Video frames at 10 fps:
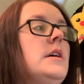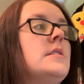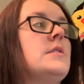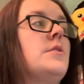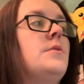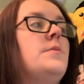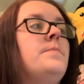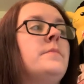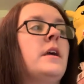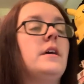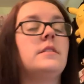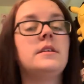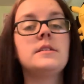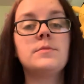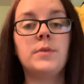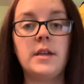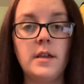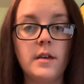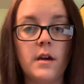So this week,